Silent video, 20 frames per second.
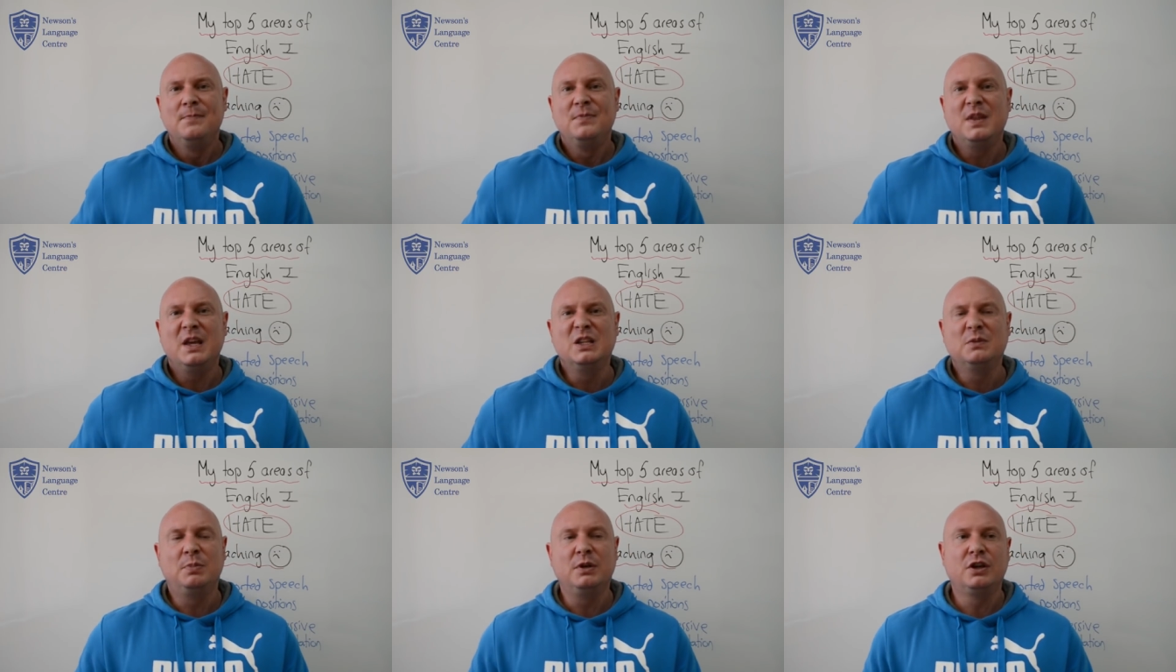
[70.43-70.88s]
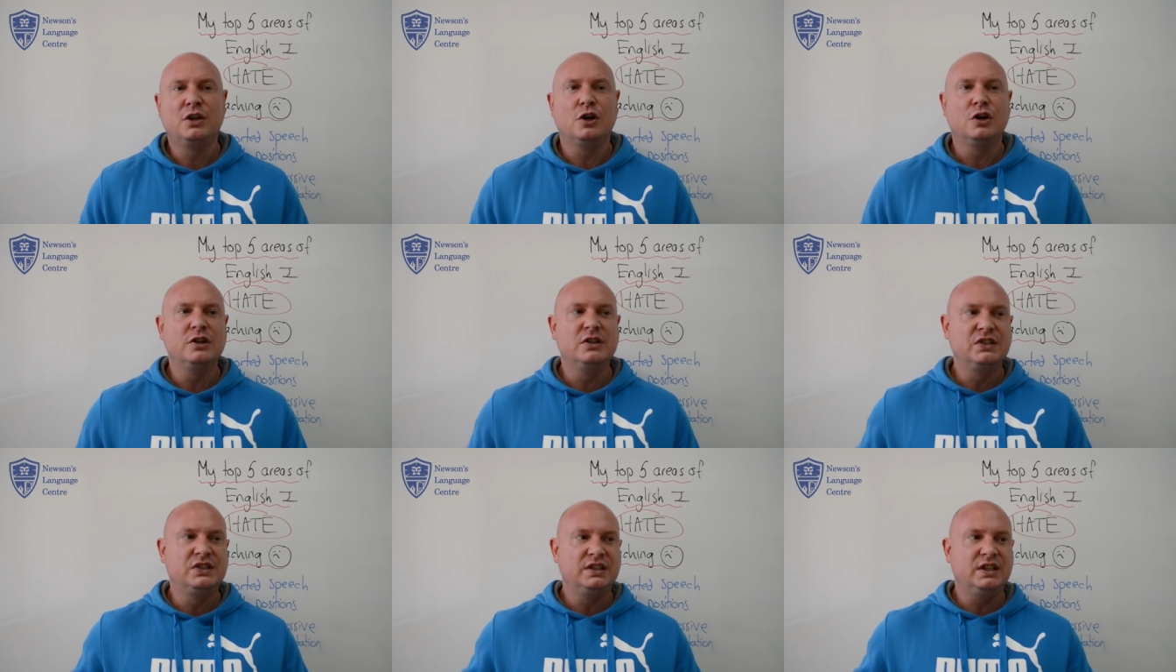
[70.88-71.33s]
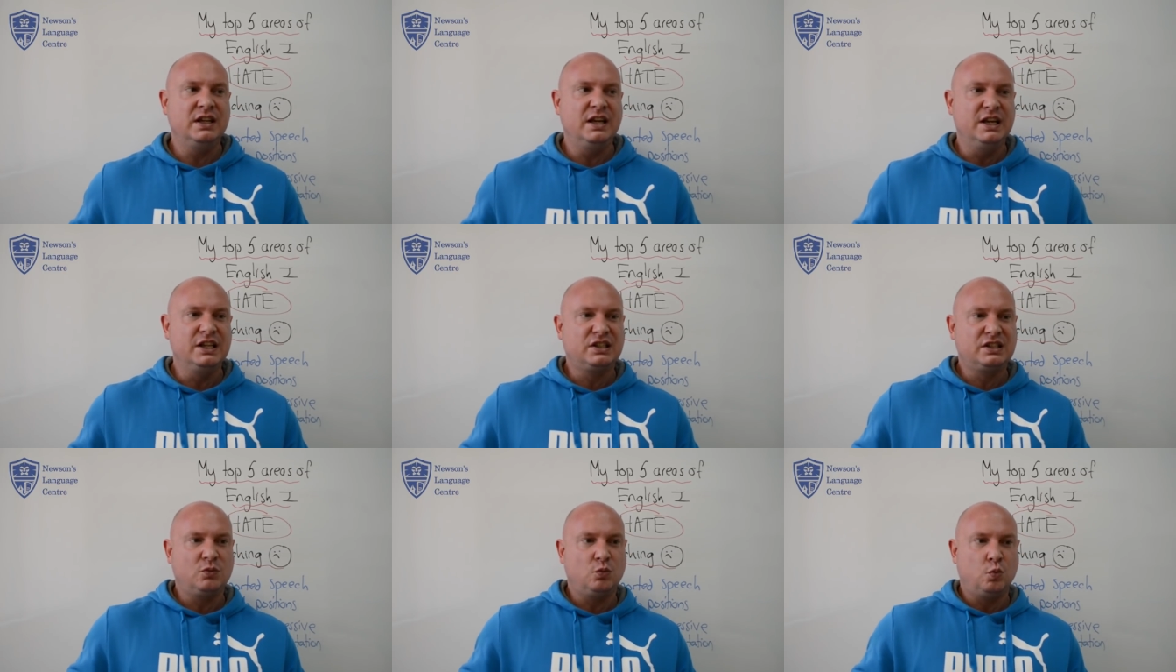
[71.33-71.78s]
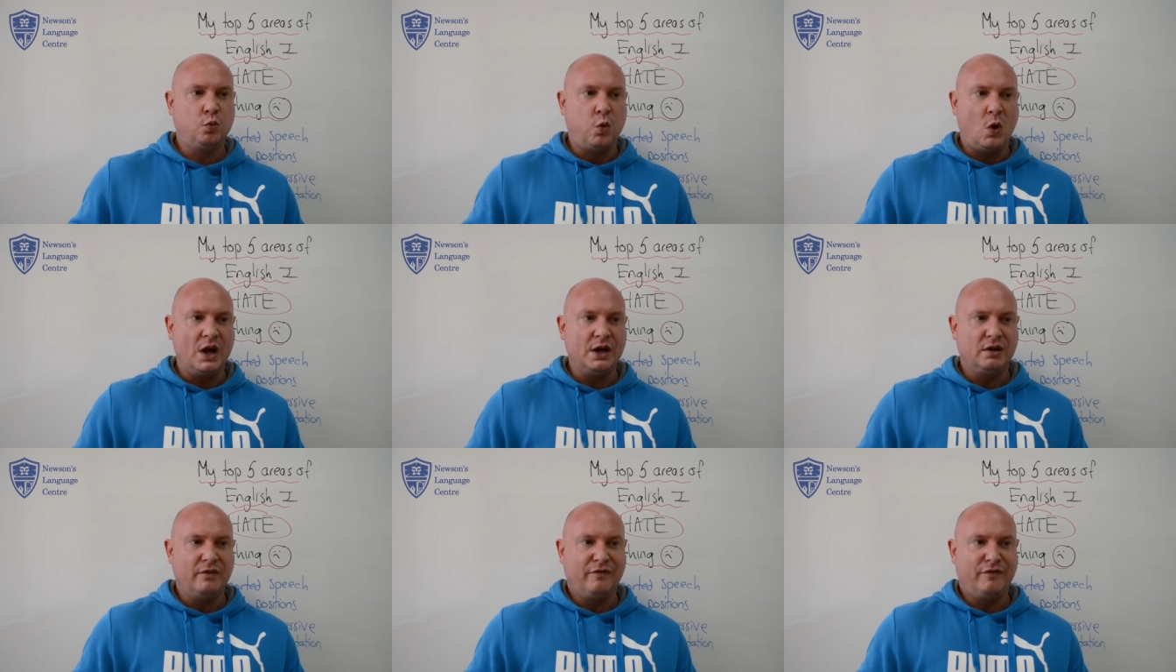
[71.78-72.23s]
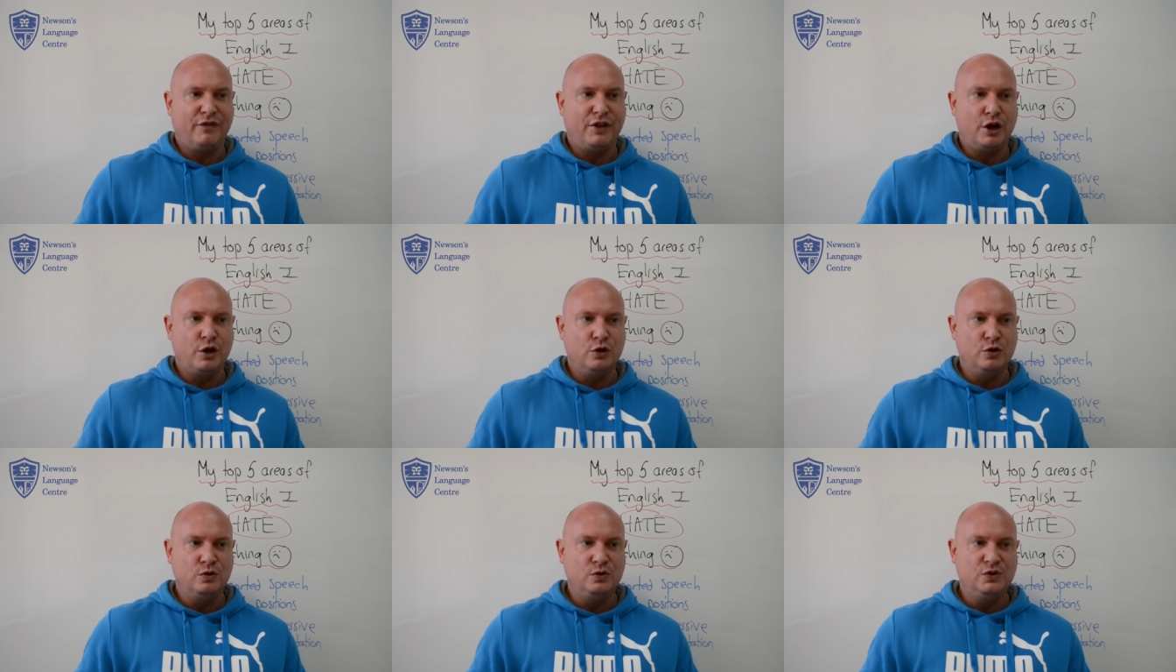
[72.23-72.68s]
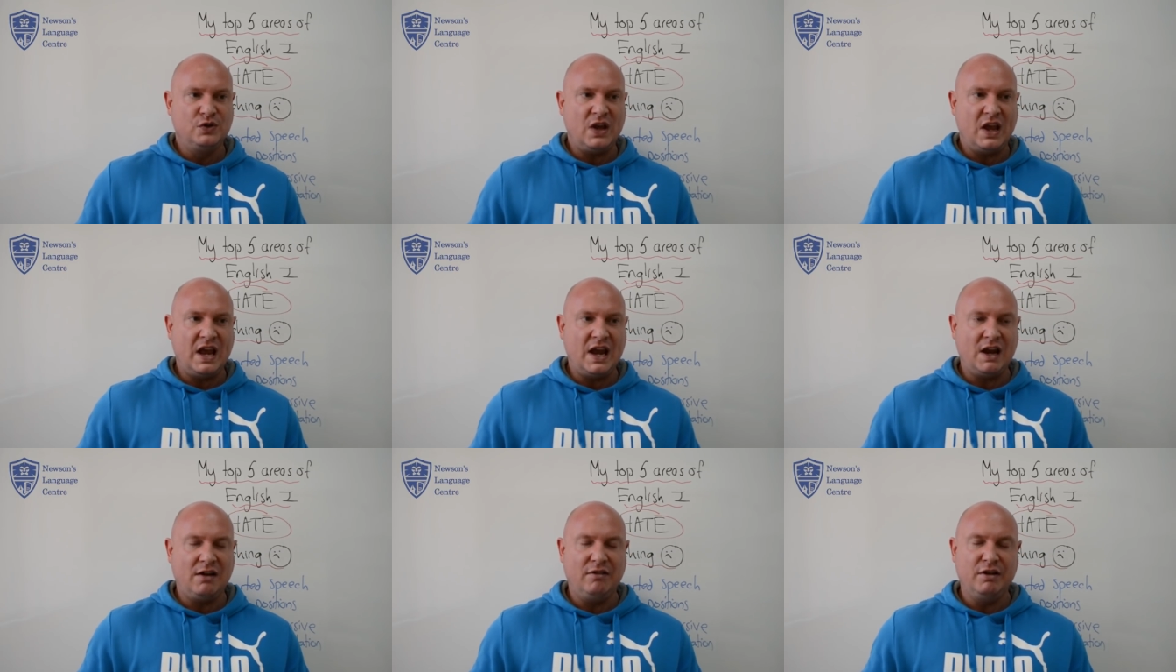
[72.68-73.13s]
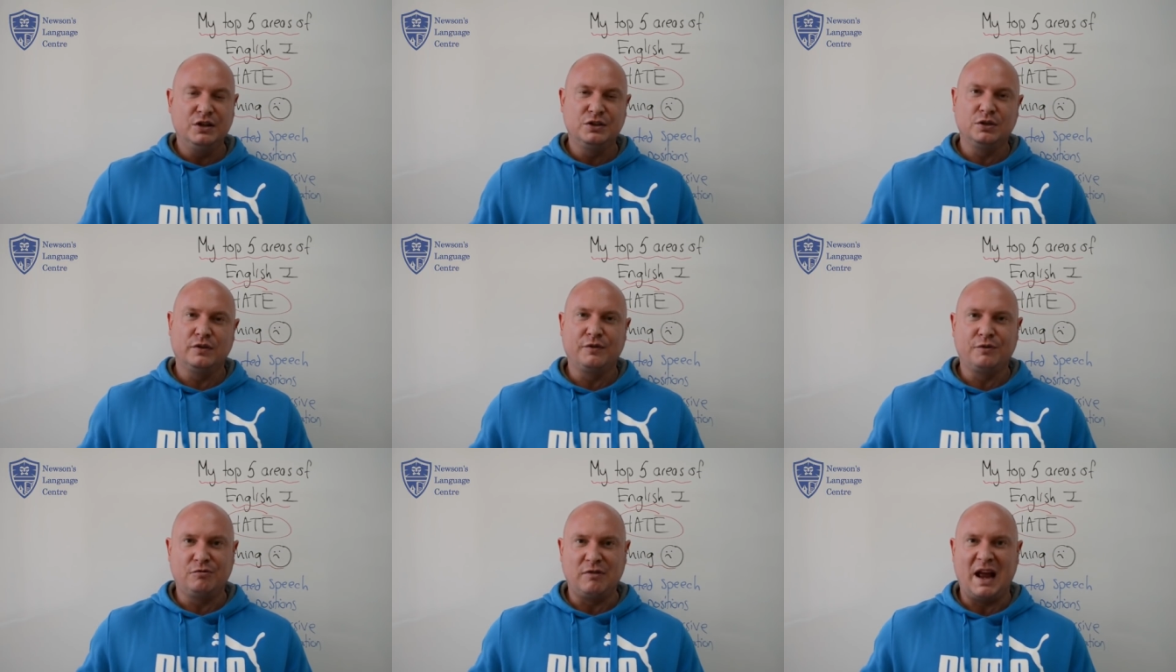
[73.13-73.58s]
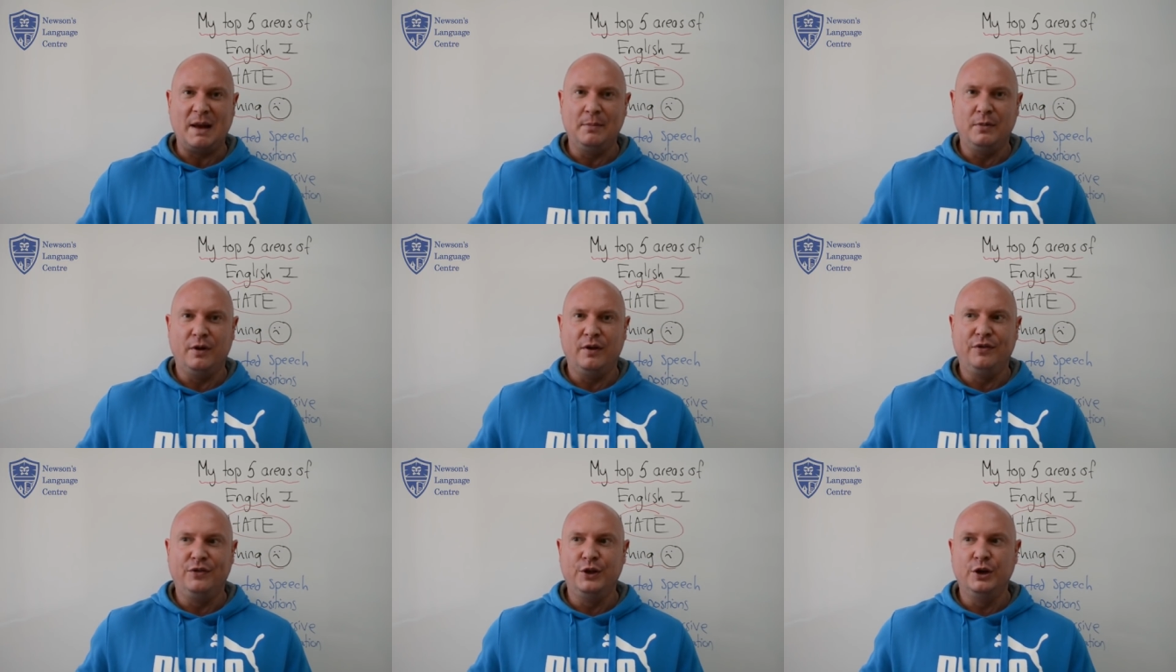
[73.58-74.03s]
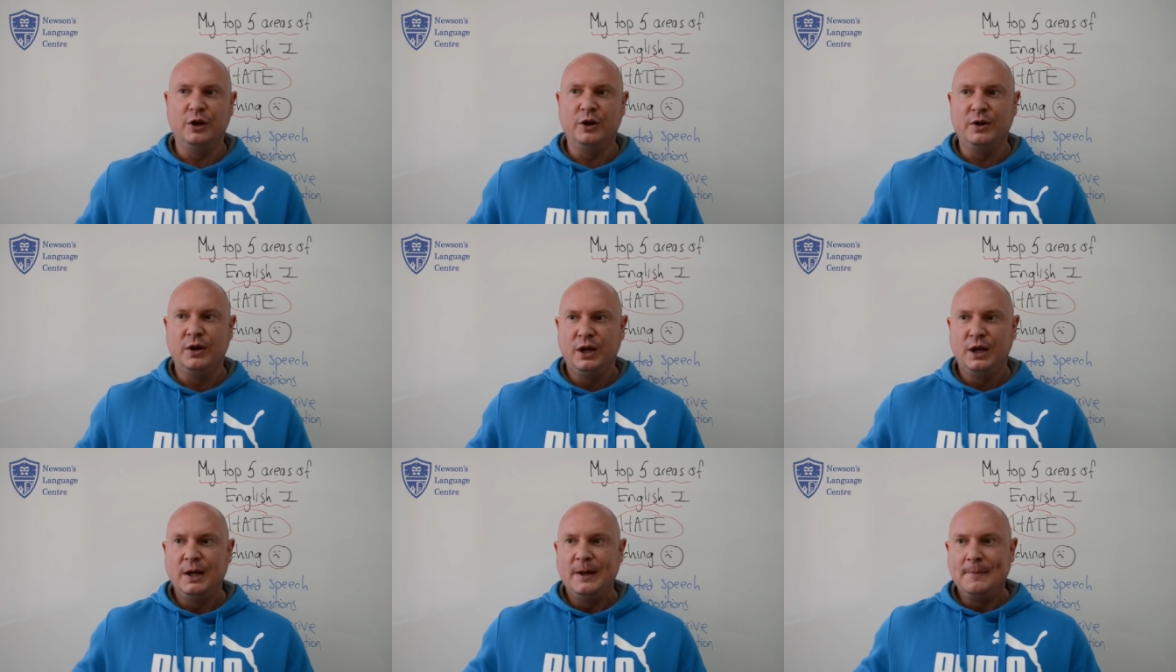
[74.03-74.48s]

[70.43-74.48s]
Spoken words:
is because it's one of those areas of grammar that